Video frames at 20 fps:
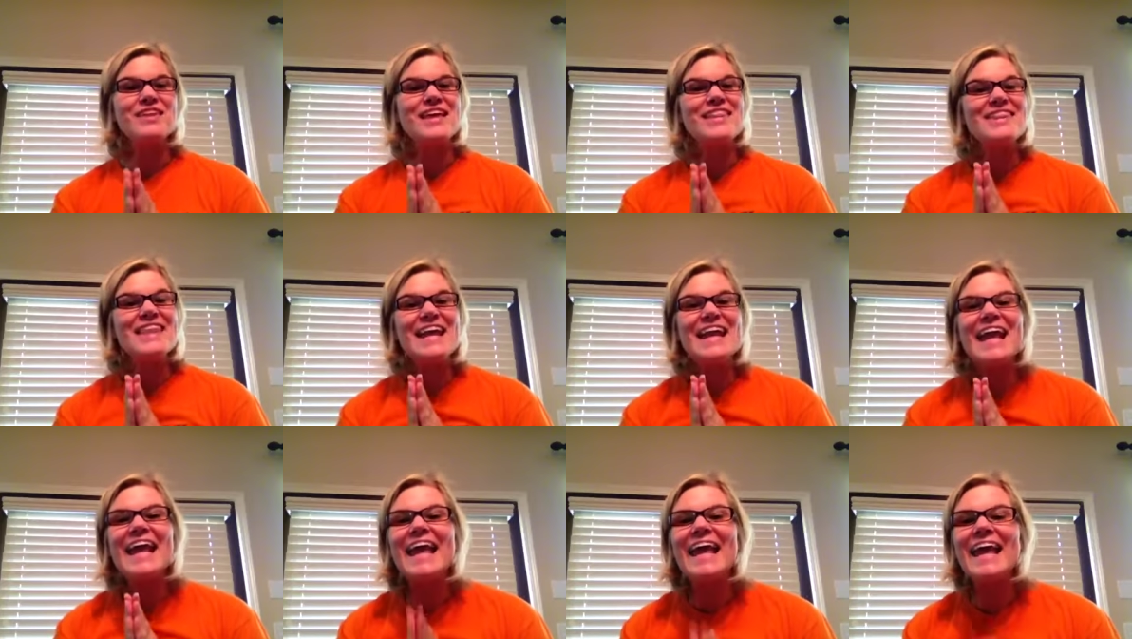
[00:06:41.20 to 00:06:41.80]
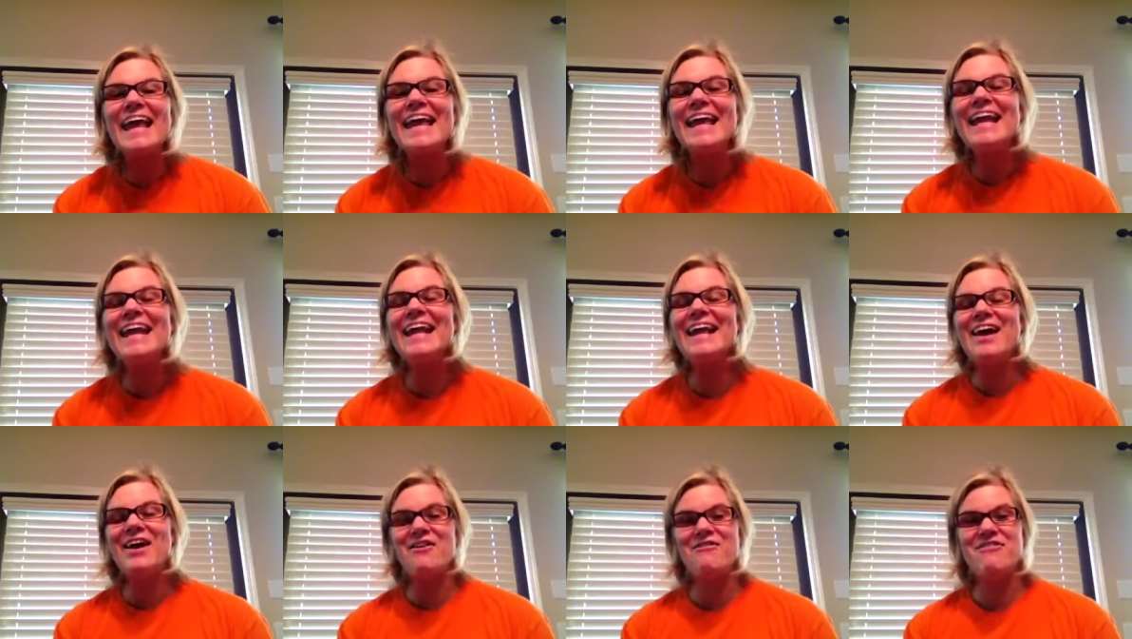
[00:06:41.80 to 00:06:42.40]
that
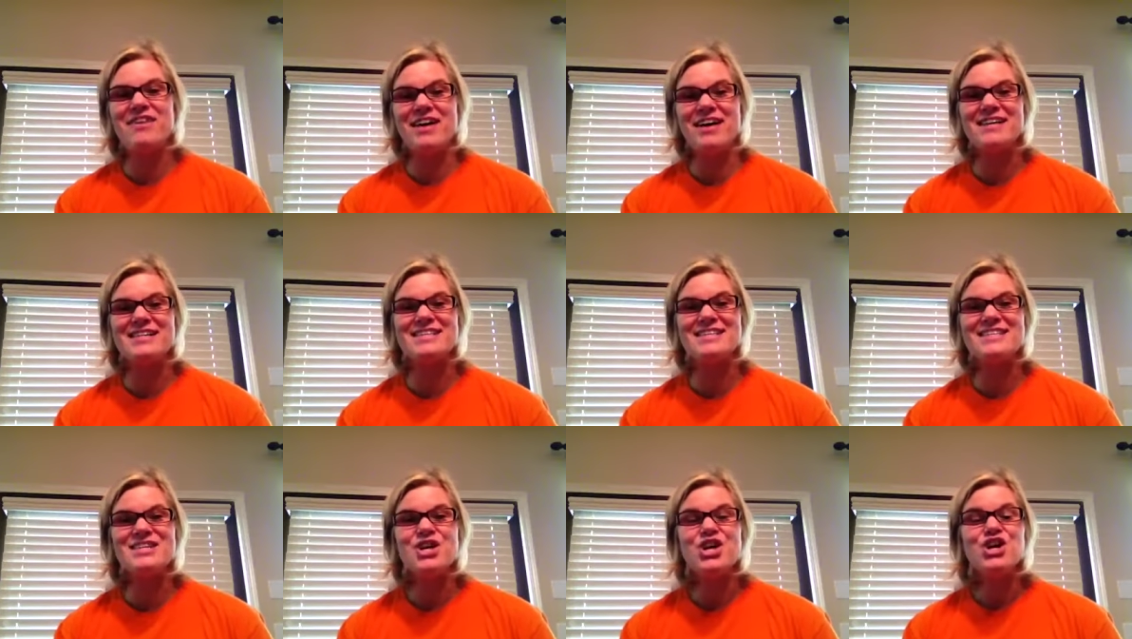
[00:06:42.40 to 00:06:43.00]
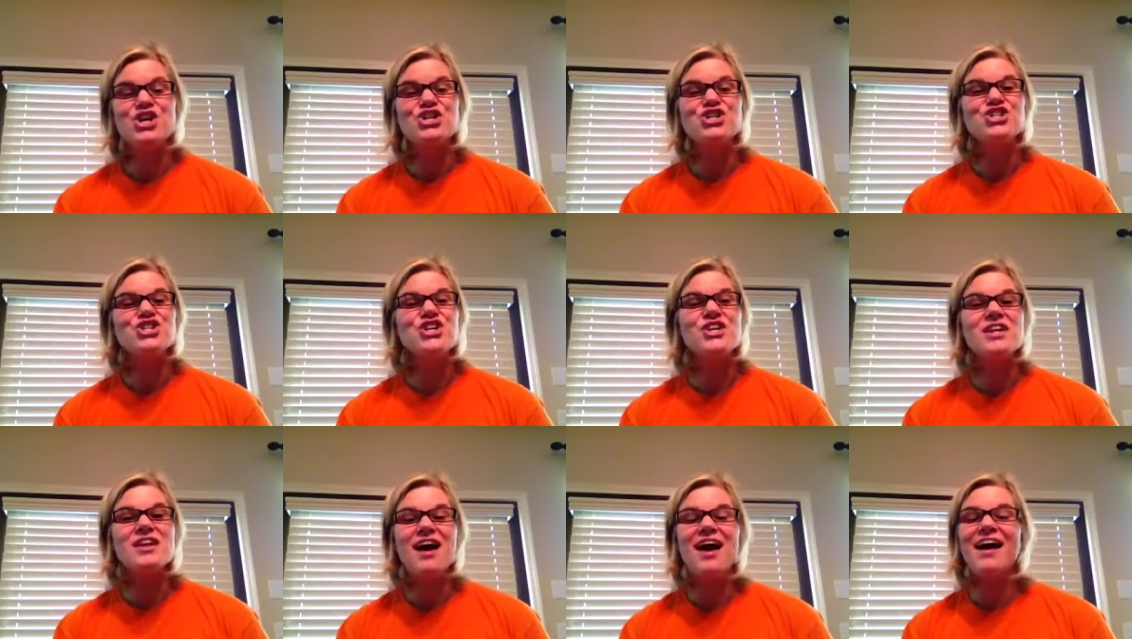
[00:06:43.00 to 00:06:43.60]
any of us
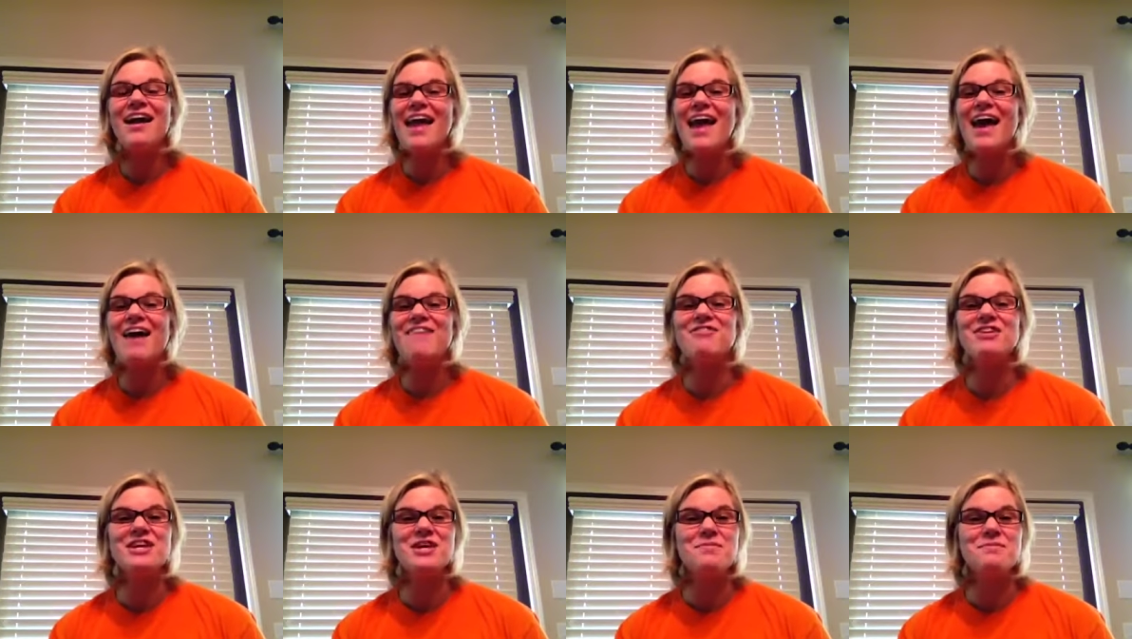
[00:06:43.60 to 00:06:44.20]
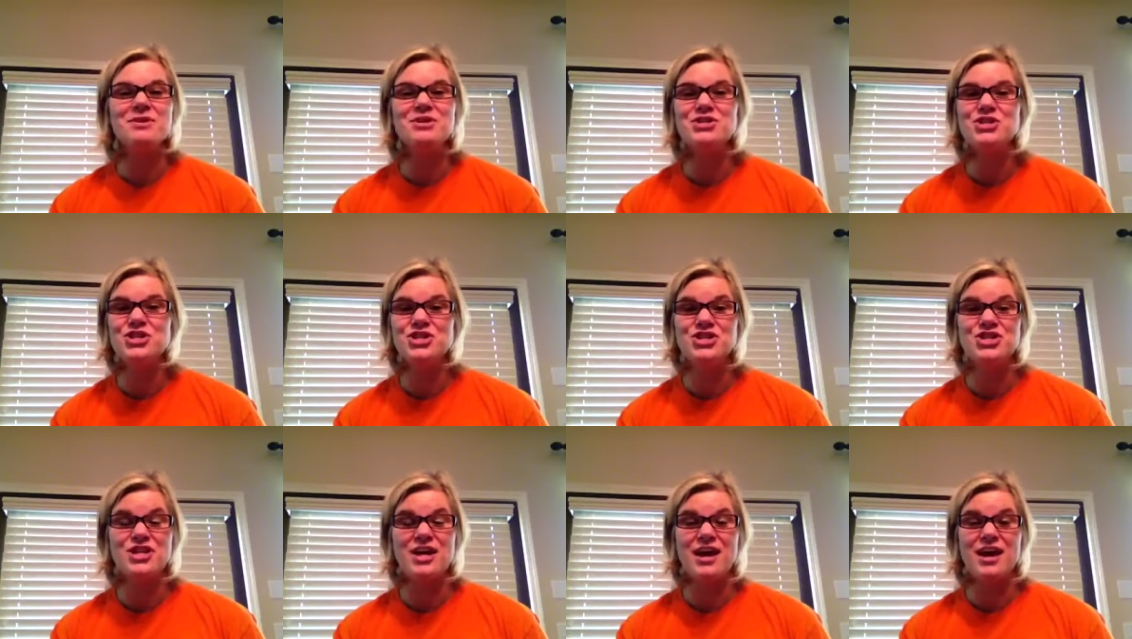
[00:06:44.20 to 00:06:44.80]
should not have a commission
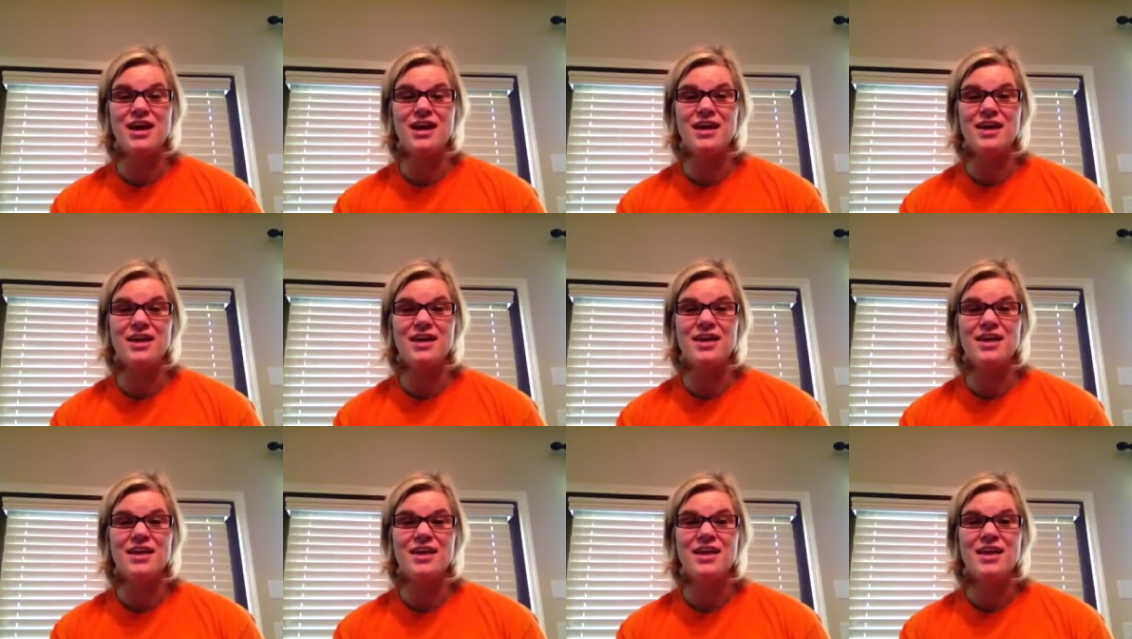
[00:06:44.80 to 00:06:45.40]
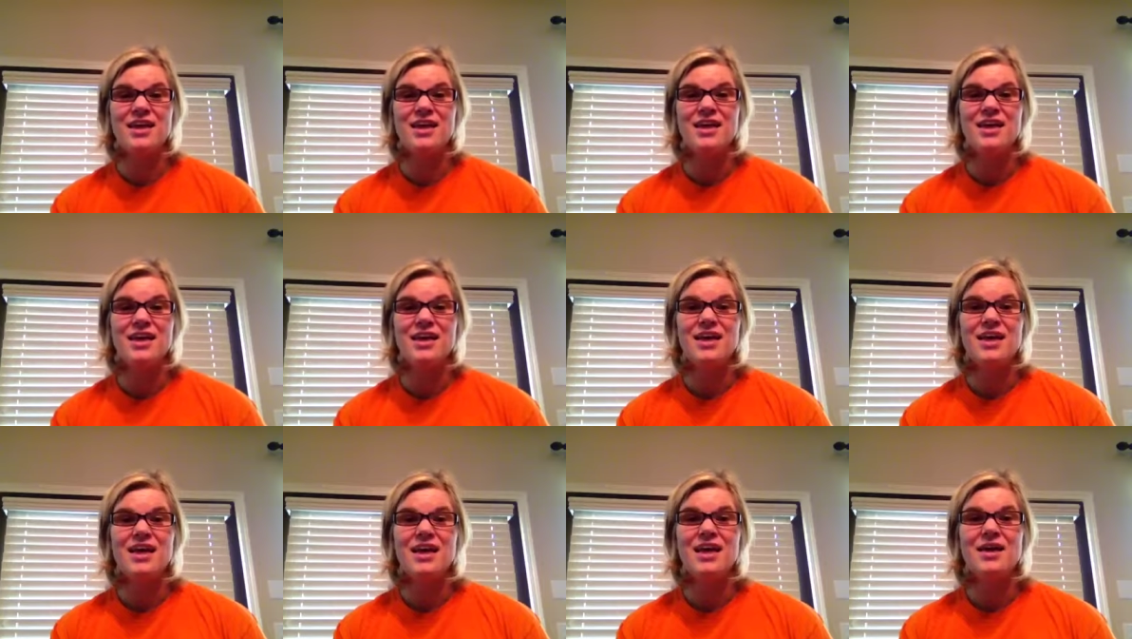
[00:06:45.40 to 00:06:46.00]
check
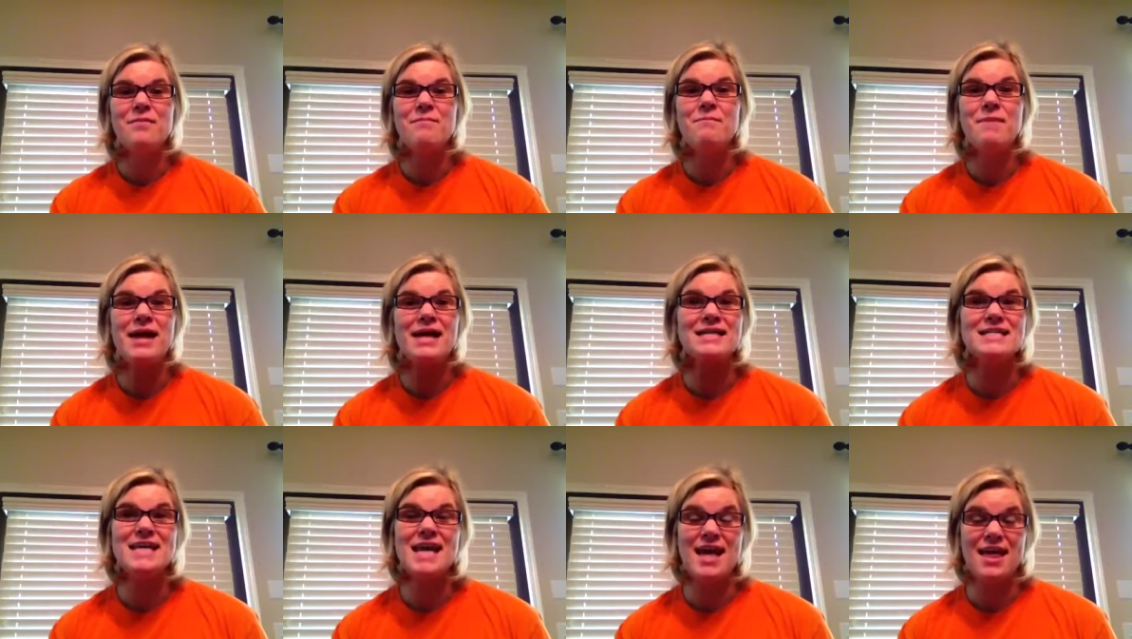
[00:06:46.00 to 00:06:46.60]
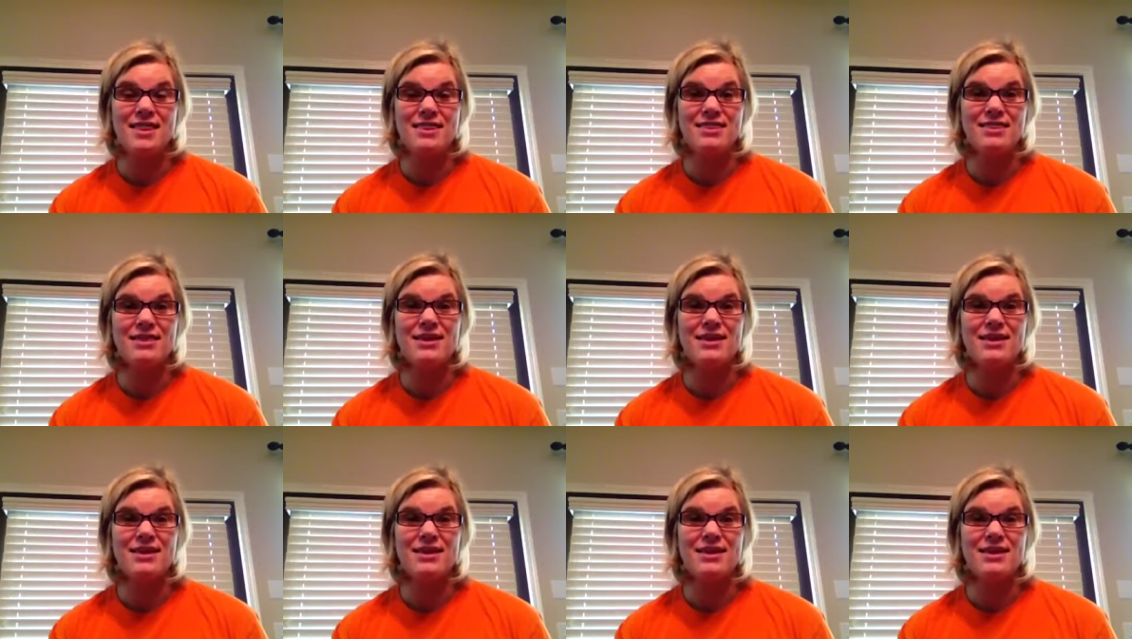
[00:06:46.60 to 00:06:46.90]
May 10th.